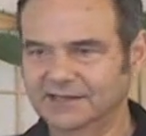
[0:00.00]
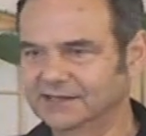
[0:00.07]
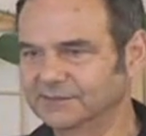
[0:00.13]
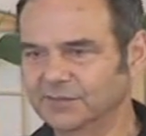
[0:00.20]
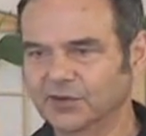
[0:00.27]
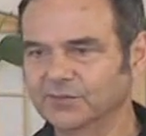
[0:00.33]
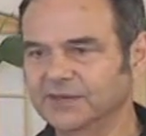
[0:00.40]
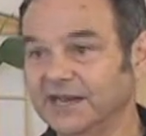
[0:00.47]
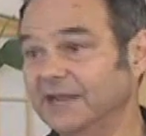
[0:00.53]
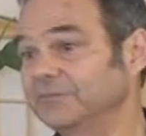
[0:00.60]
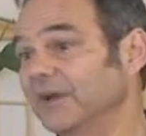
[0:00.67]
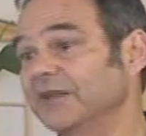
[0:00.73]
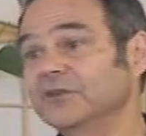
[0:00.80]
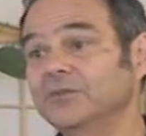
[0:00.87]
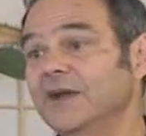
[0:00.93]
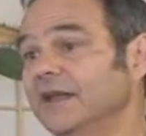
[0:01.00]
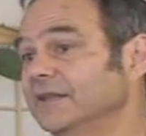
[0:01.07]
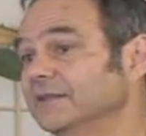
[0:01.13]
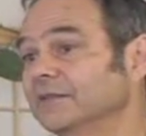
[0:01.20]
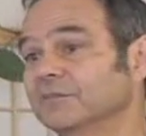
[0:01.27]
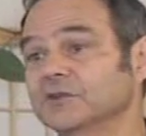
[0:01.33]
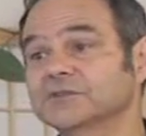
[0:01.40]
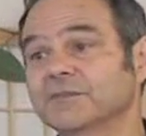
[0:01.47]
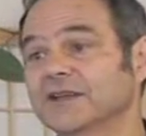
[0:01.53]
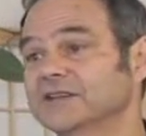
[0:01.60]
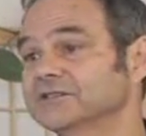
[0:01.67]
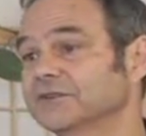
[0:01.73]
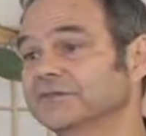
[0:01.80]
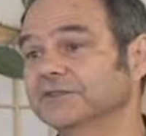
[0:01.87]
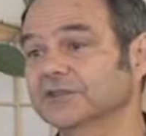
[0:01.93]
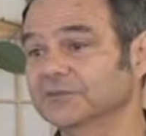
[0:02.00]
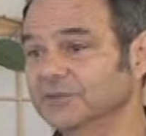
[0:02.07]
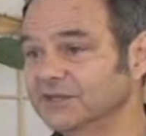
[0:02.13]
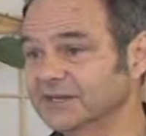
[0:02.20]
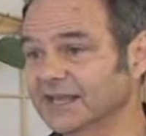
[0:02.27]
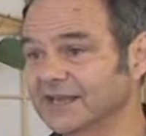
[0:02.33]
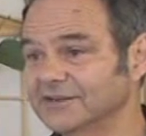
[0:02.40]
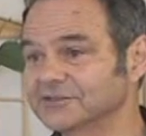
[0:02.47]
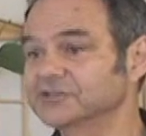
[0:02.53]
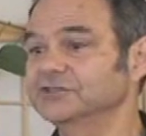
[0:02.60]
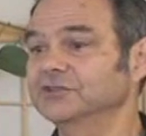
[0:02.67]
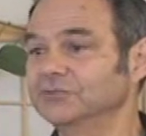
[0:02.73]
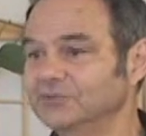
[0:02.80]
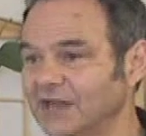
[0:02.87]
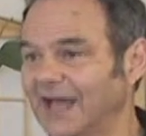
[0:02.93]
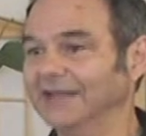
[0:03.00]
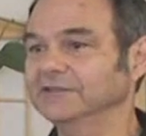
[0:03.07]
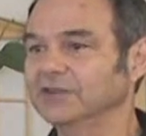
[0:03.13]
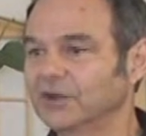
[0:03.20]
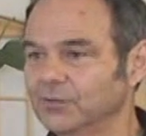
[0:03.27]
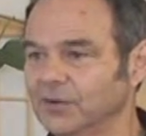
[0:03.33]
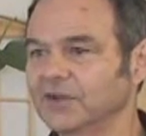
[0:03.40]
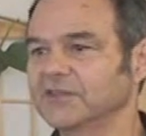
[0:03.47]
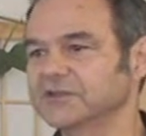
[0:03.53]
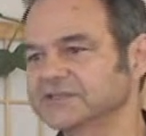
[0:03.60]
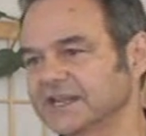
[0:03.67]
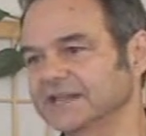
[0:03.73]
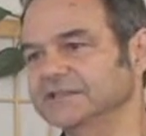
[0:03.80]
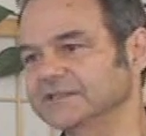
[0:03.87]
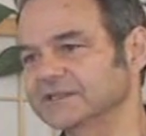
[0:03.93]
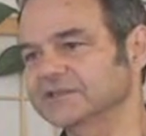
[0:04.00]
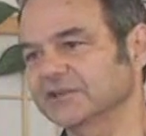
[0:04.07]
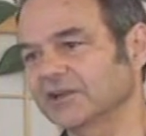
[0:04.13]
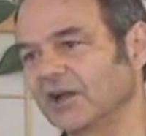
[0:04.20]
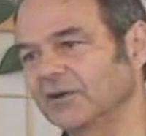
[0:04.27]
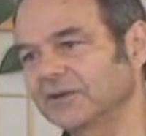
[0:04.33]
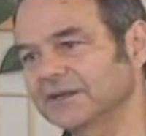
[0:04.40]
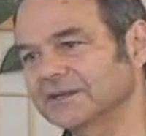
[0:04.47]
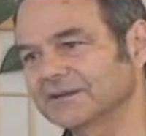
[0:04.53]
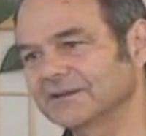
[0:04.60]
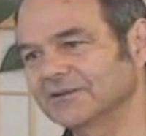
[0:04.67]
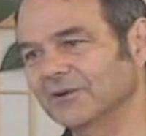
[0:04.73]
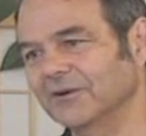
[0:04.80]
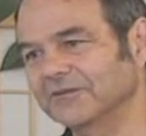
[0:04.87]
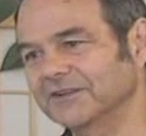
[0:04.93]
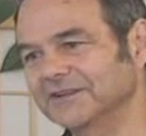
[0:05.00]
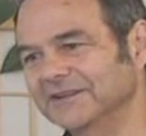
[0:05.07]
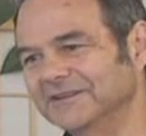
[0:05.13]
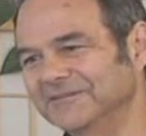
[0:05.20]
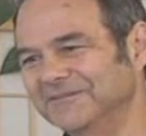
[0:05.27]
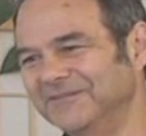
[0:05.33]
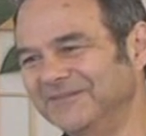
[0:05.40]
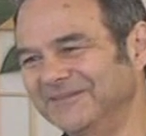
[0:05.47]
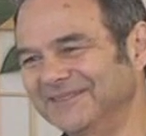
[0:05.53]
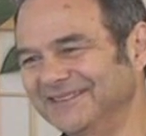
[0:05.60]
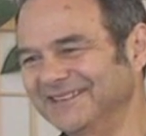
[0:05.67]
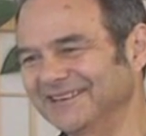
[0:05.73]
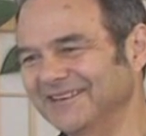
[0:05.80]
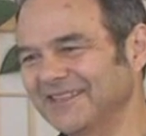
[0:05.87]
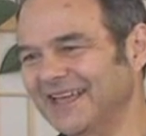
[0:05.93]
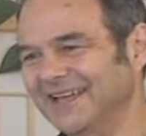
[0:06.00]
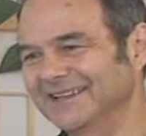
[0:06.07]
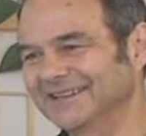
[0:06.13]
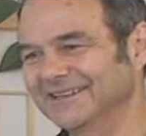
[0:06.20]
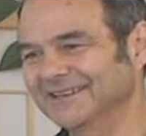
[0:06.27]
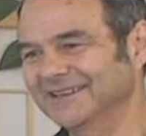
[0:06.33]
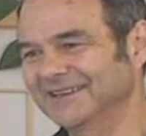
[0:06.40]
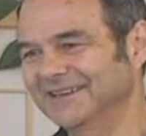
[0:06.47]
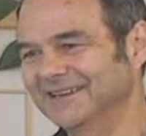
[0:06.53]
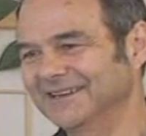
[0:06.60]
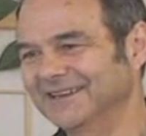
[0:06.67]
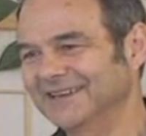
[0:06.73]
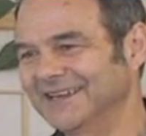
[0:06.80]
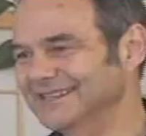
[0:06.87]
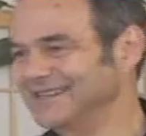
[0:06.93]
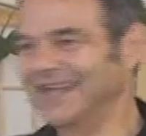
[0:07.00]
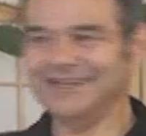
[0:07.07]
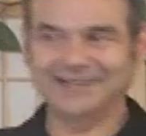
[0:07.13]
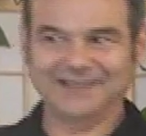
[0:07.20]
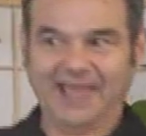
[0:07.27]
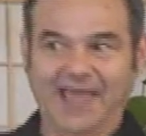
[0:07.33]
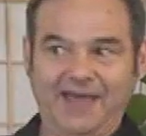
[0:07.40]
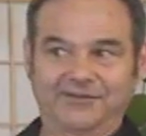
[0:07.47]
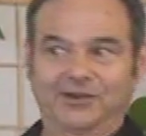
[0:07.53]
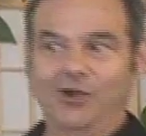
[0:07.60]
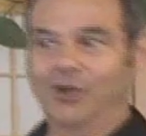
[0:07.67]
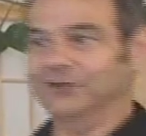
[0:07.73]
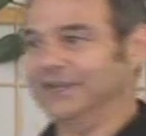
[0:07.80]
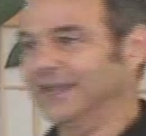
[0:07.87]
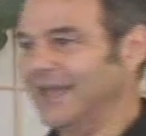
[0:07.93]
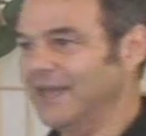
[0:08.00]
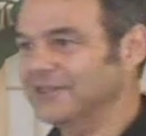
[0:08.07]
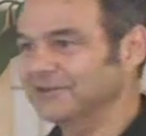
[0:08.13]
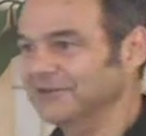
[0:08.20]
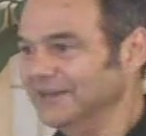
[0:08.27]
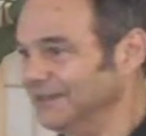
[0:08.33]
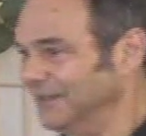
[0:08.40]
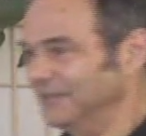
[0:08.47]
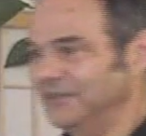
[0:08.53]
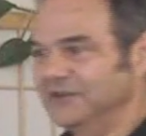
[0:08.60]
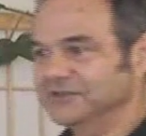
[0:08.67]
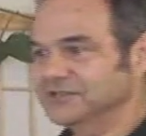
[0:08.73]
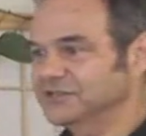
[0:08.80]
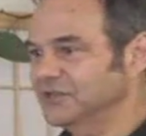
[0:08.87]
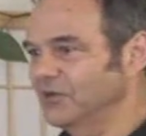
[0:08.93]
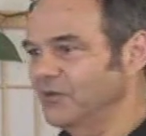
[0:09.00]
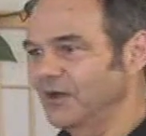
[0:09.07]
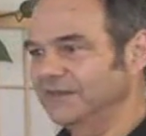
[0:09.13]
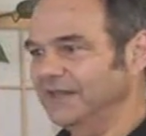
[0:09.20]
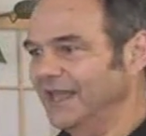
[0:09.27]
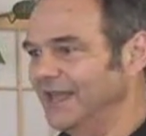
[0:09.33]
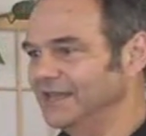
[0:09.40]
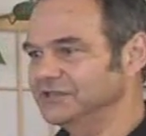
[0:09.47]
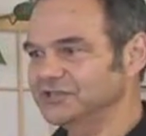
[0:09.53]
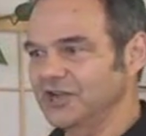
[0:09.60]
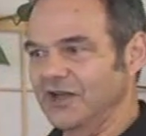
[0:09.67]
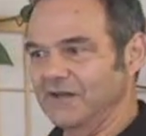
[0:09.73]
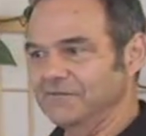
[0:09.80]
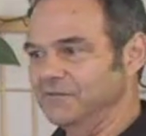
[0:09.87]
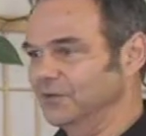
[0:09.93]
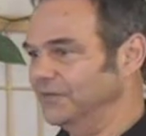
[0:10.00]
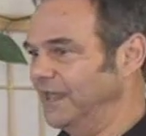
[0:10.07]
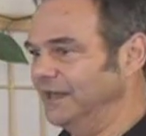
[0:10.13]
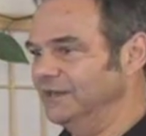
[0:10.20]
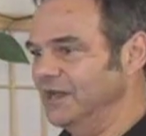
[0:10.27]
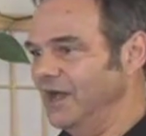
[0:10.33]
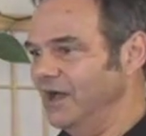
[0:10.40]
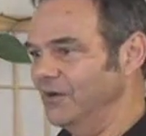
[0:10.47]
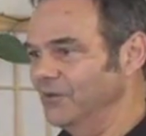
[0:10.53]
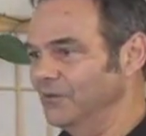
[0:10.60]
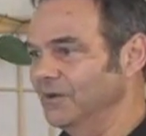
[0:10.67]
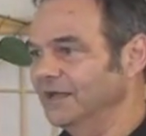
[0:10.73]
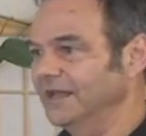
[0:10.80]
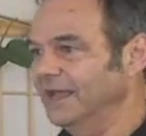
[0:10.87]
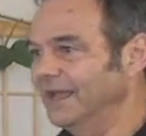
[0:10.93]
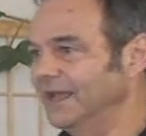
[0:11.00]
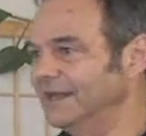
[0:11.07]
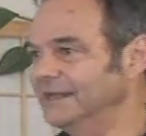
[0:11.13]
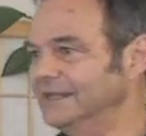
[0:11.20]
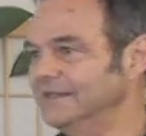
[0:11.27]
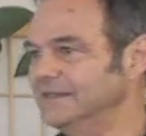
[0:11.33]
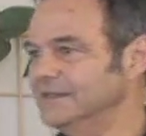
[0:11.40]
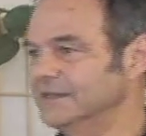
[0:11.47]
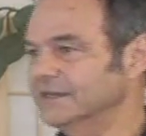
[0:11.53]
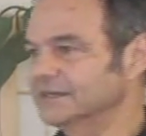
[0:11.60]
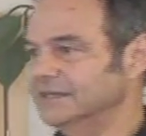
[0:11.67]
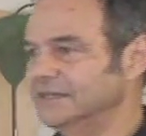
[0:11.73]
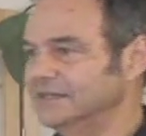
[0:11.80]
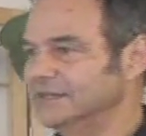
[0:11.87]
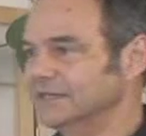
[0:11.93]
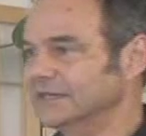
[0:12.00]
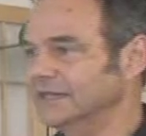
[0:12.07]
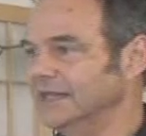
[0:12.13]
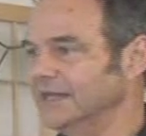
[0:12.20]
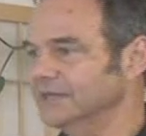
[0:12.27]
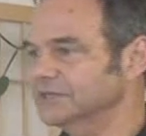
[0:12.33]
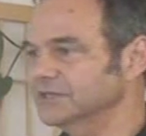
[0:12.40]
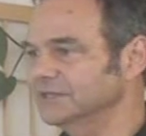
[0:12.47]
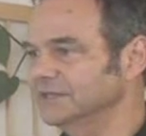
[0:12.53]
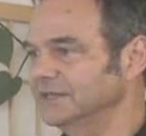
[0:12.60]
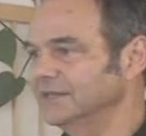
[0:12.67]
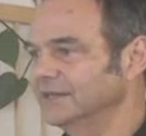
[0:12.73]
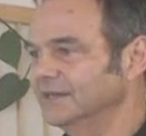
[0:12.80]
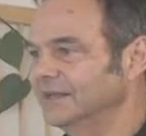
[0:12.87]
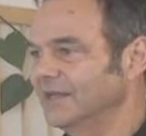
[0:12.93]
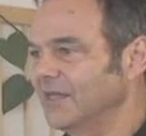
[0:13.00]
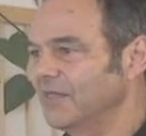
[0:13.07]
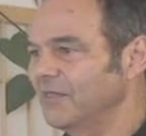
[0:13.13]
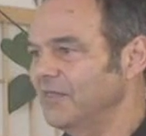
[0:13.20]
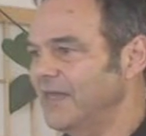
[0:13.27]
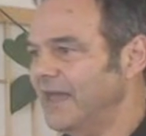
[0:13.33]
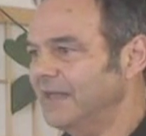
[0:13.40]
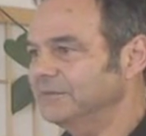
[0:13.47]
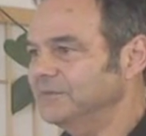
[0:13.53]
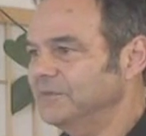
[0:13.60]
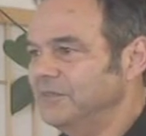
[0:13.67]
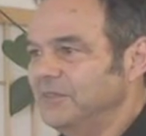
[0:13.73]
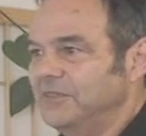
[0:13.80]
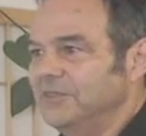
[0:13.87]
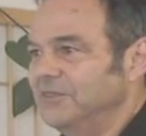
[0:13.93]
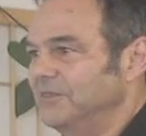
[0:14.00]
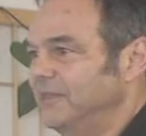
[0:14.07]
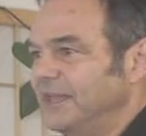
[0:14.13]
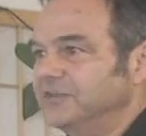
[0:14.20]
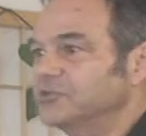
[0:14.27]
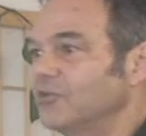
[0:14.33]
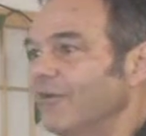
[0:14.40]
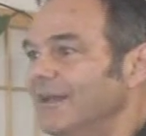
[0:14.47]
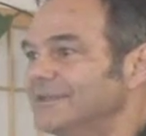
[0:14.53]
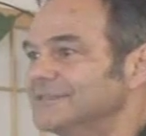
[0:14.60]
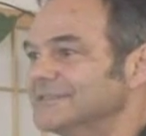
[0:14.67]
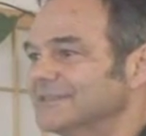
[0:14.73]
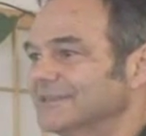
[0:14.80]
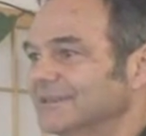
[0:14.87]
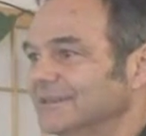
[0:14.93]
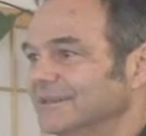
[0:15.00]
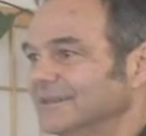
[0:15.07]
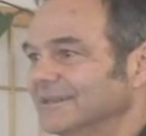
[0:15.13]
in a moment. And by the way, the most masterful communicators do not know where their sentences are going, often. You know that? It's not like they have it all together. They're so on the edge of what they know and in the connection that they trust